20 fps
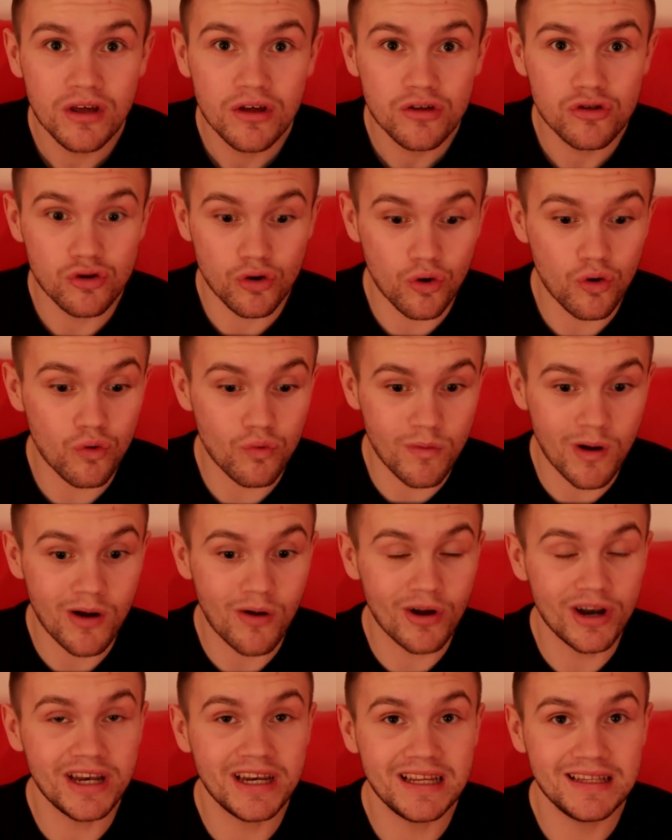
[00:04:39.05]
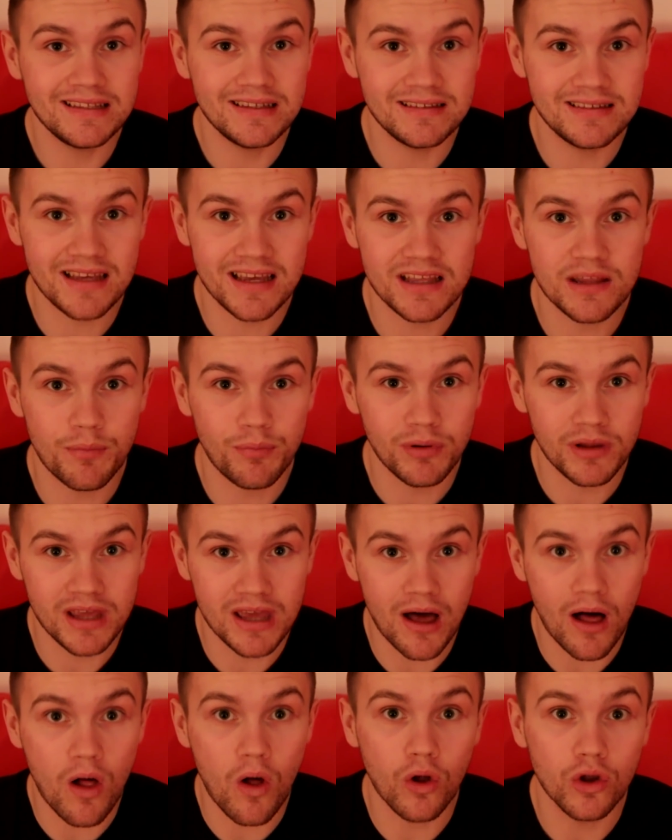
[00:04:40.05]
so we're going to need to take the
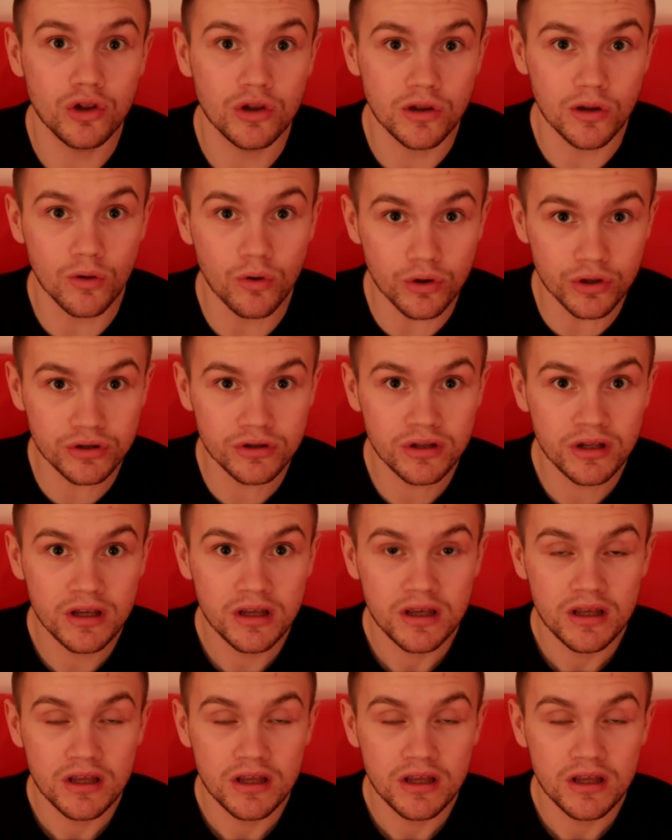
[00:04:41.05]
player on loan.